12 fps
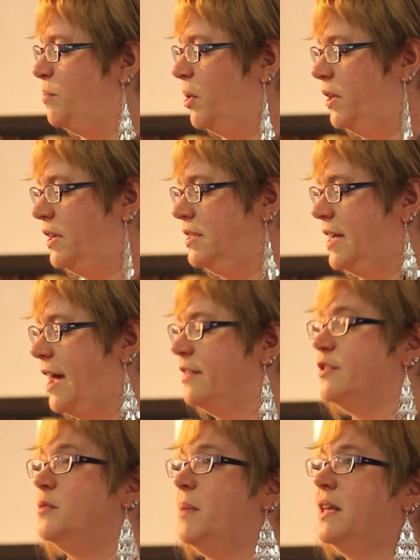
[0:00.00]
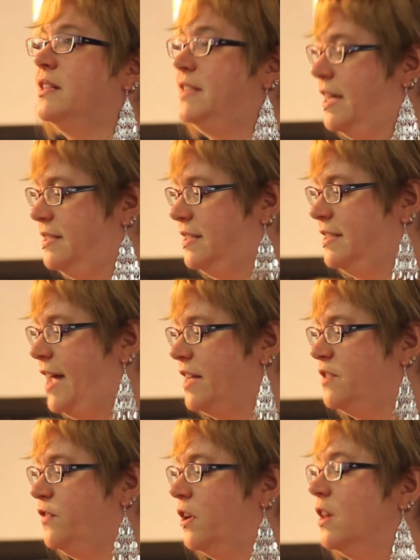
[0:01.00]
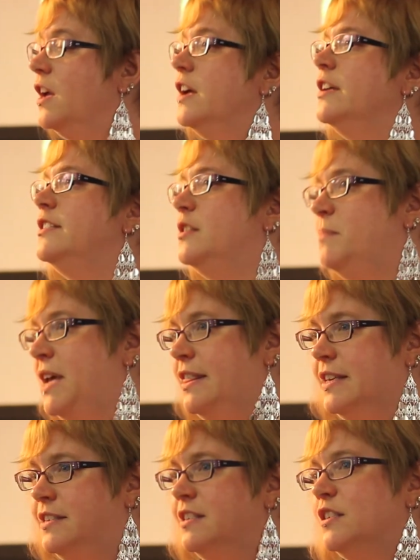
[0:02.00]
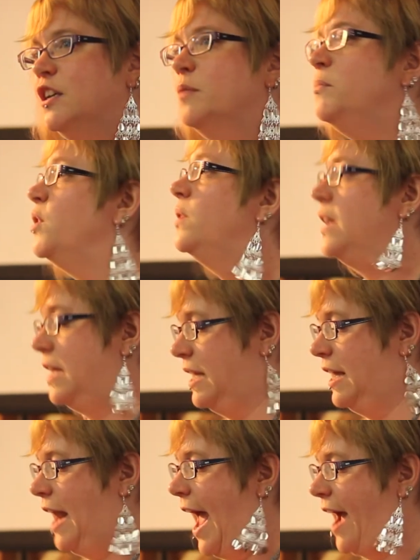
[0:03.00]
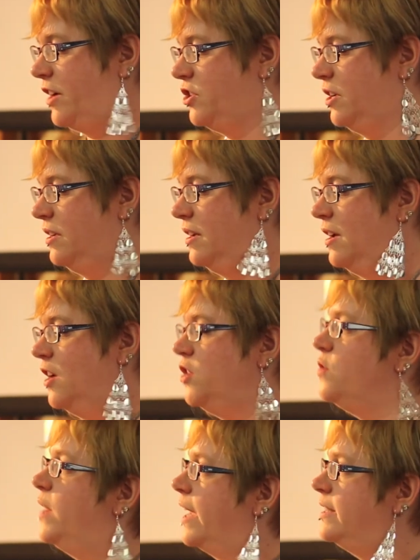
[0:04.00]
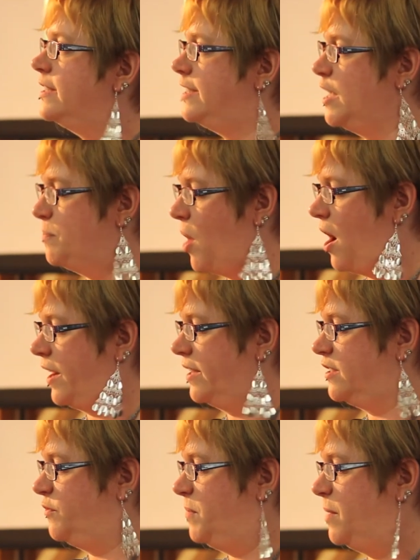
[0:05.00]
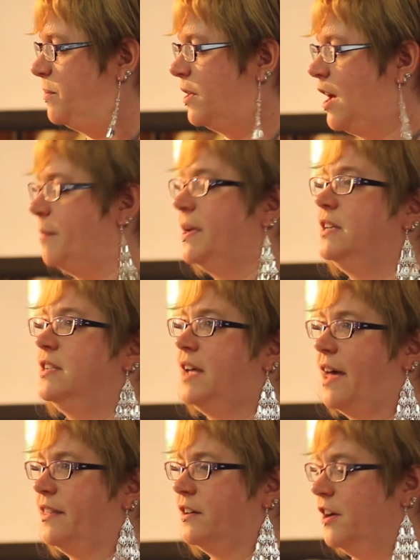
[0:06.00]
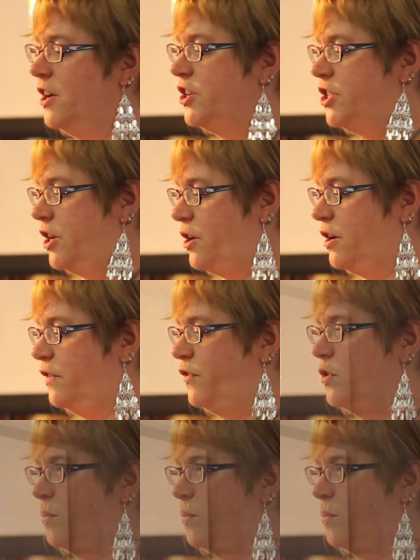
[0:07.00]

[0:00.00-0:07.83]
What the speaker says: pulling together to make the day successful. To me, this is community in action. You get to see pockets of people coming together, sharing a few